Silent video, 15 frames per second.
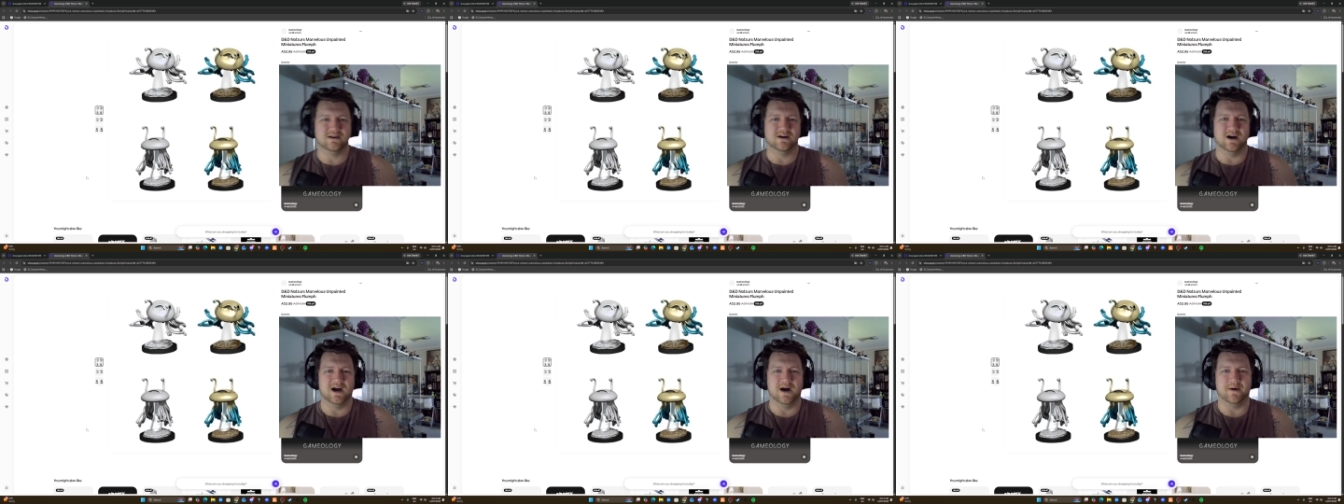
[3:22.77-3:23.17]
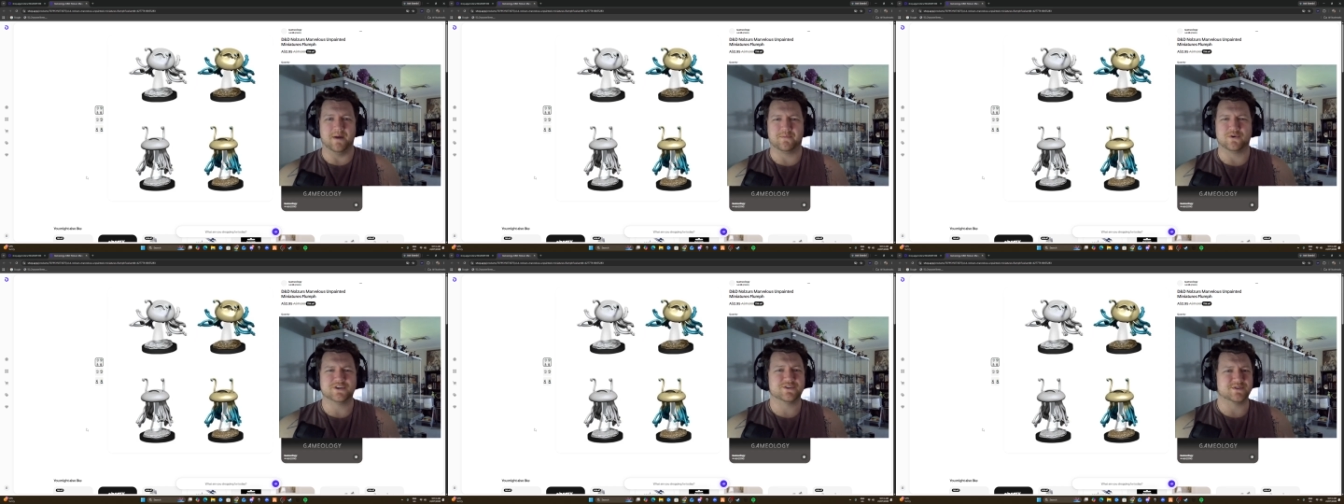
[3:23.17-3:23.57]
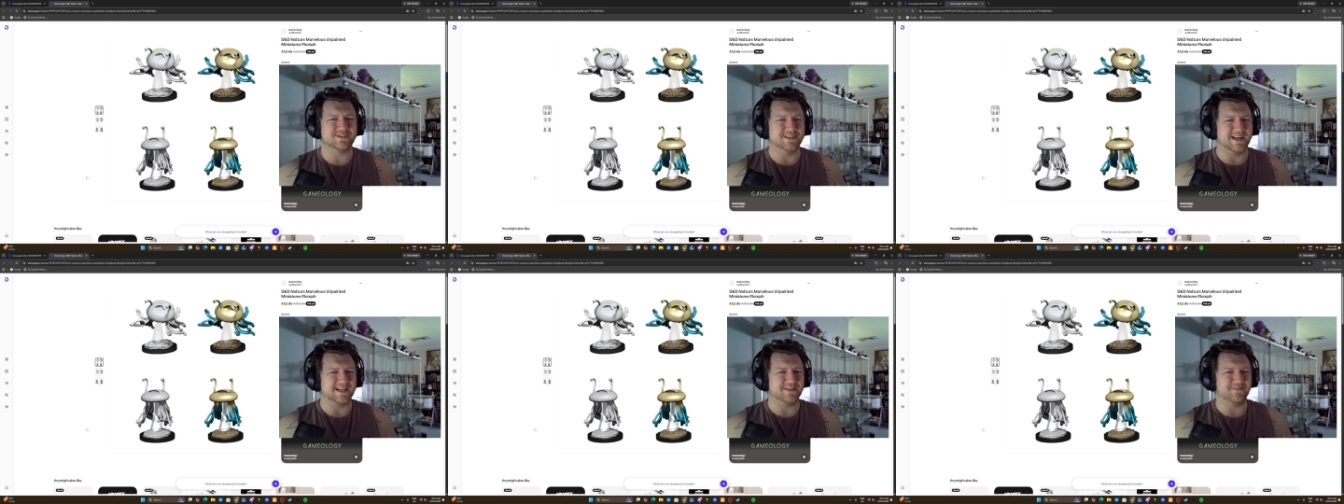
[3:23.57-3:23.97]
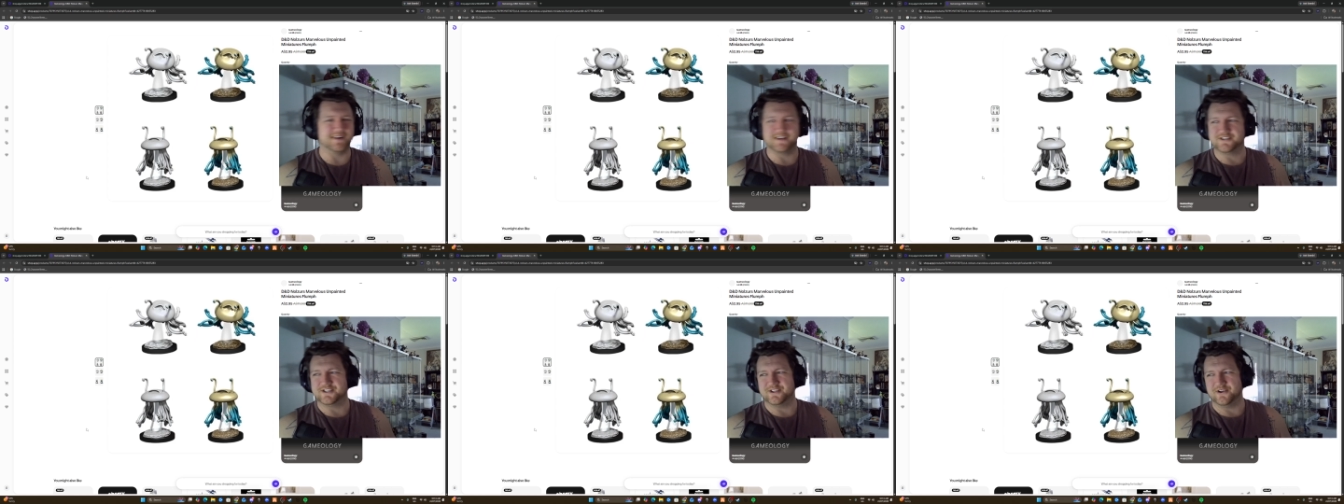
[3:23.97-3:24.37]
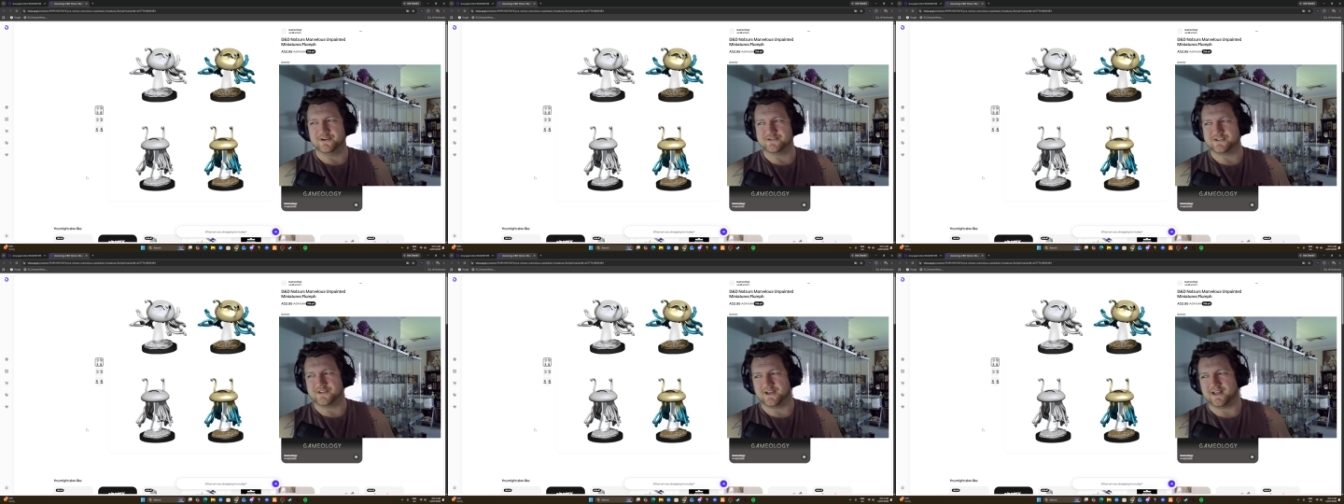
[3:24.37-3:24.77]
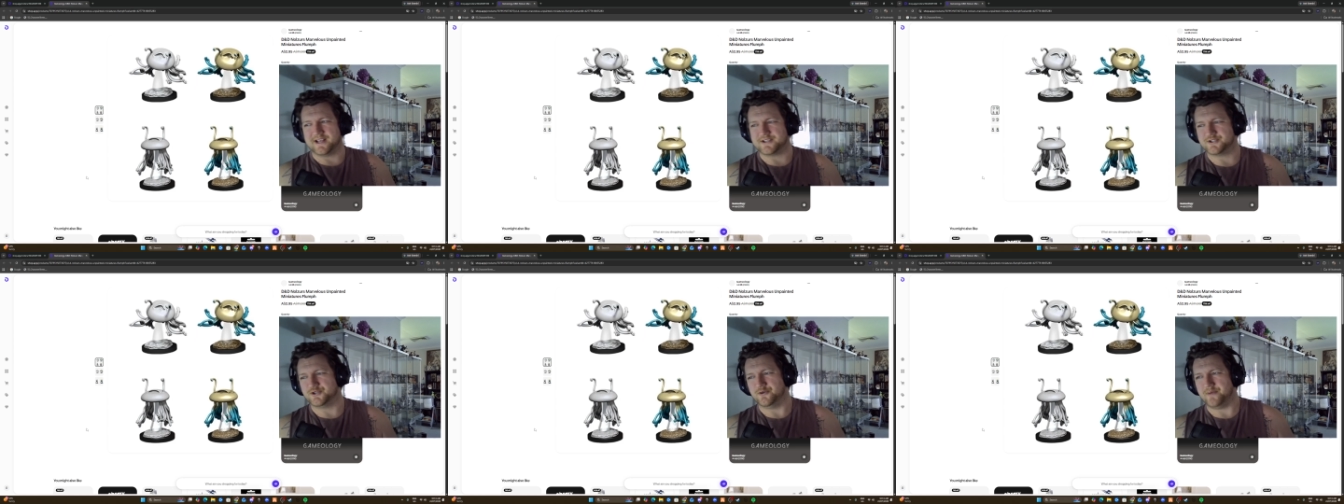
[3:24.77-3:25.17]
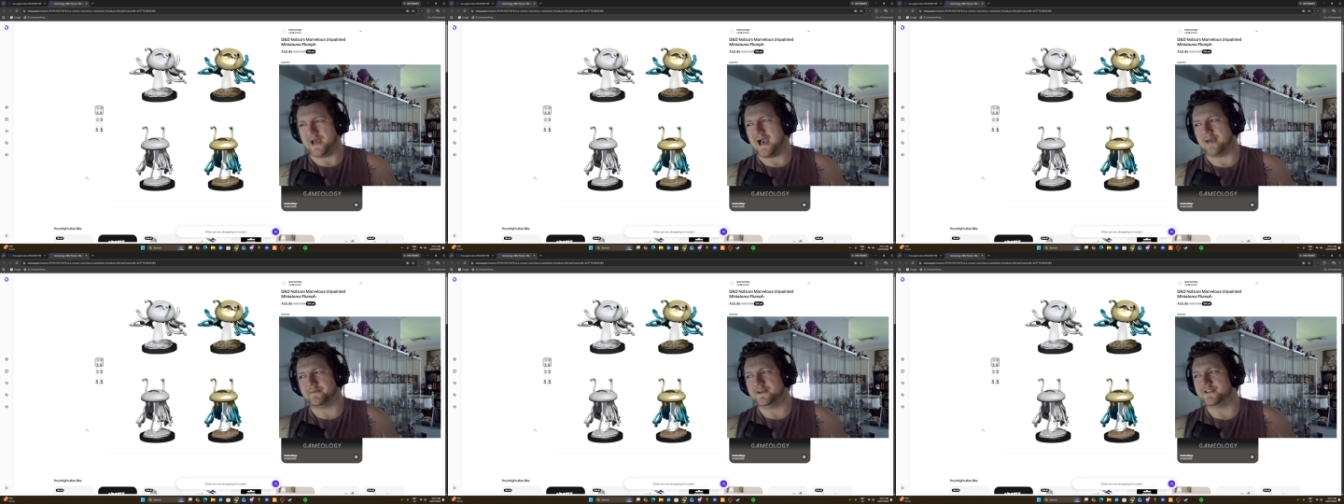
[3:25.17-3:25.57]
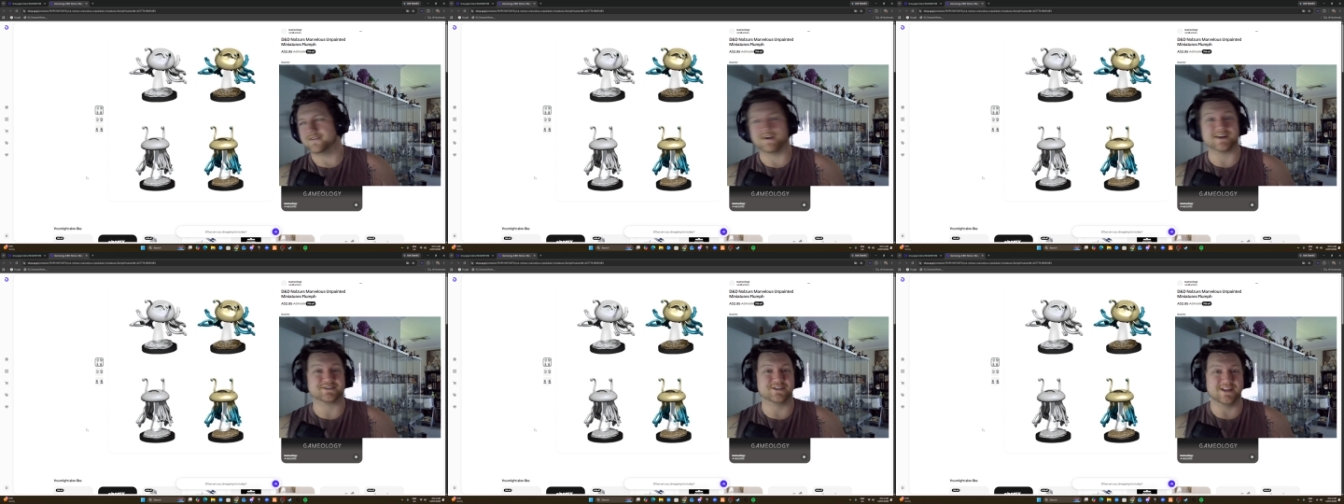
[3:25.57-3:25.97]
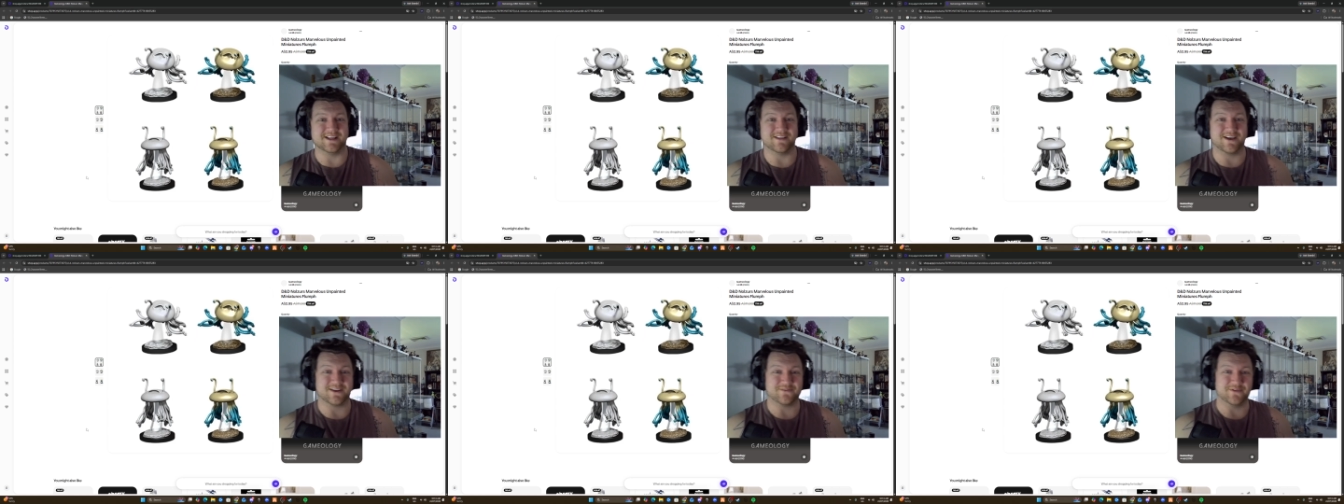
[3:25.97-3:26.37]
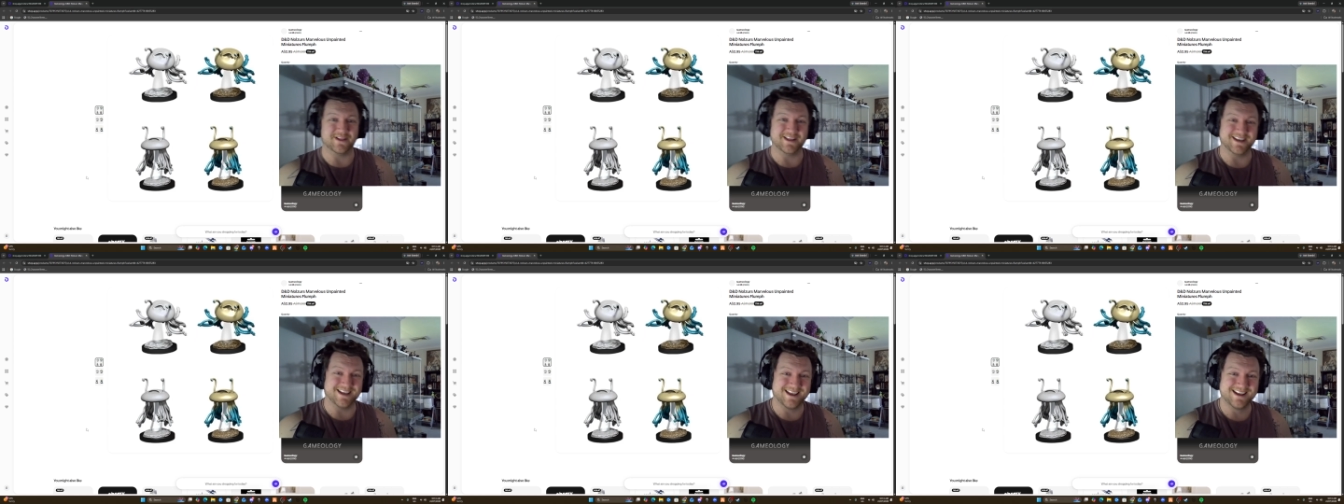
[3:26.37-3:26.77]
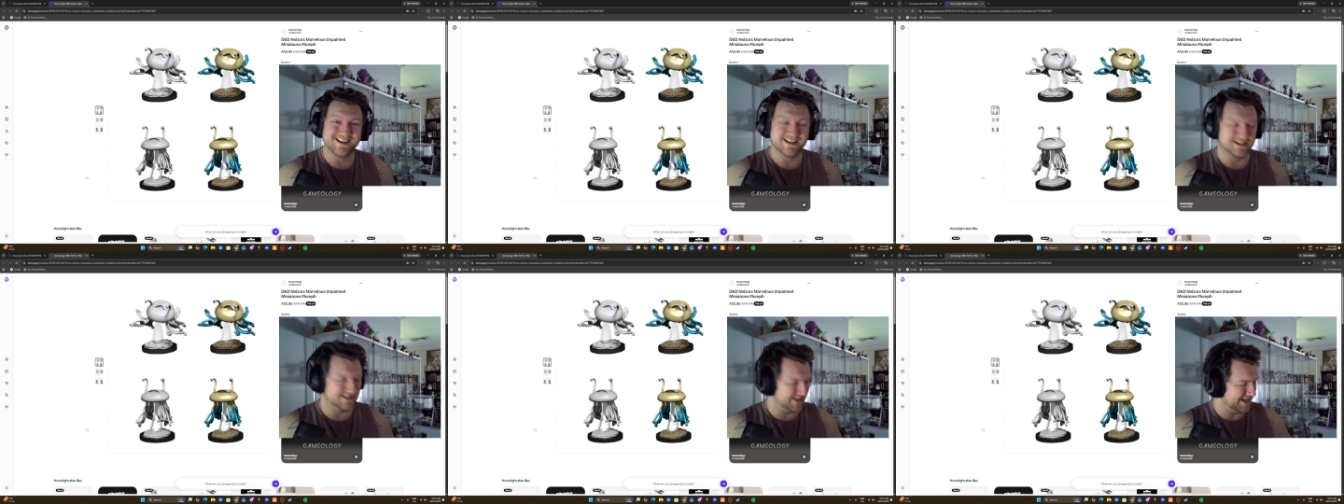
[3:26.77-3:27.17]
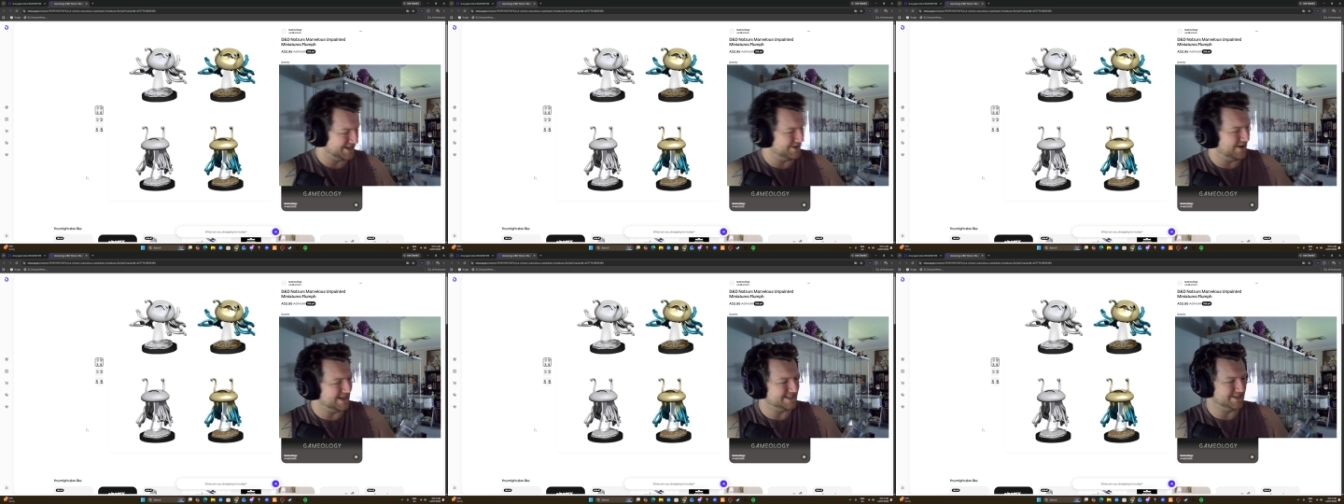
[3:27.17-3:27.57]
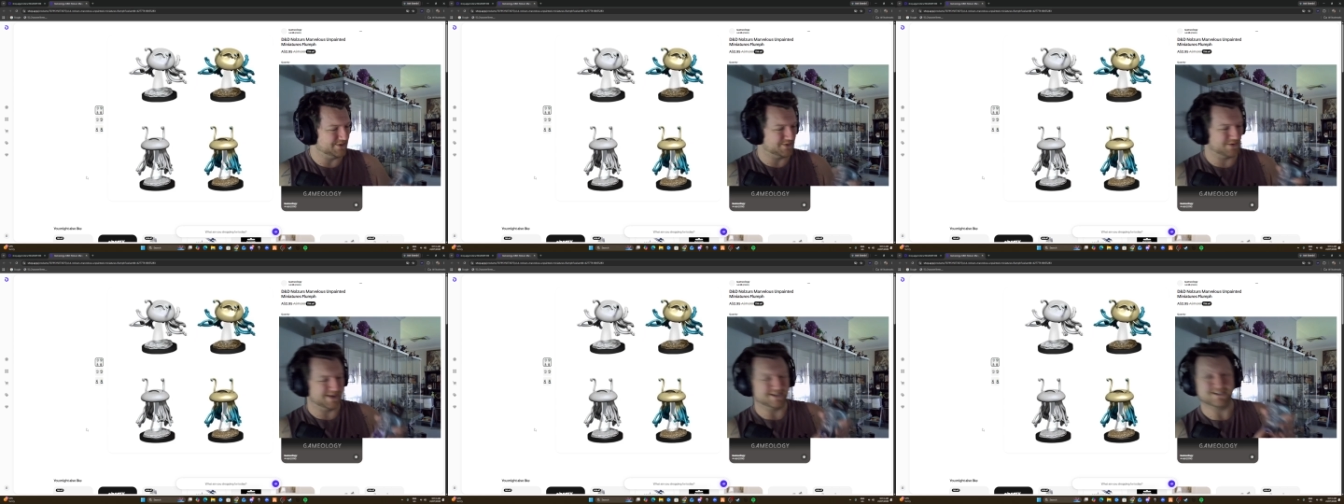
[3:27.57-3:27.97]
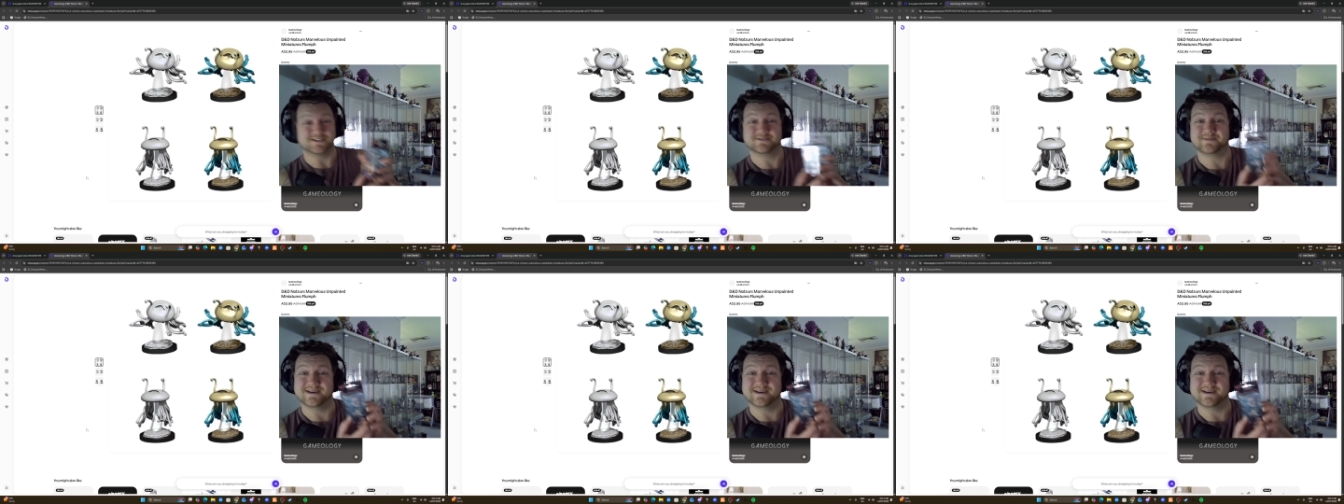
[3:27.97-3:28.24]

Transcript: I'm pretty sure it's negative energy though. So they're like super happy. They're actually like really like nice little creatures.